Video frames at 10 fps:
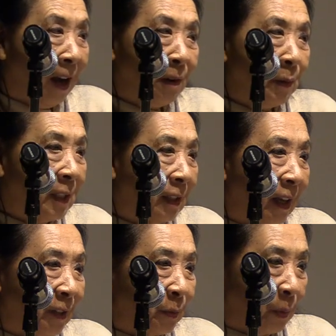I always
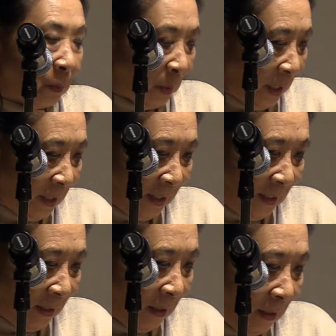liked
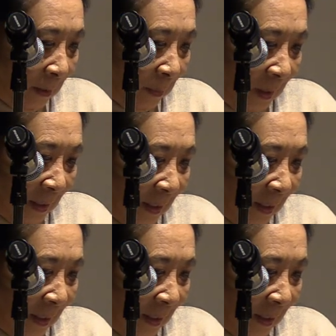wasting time.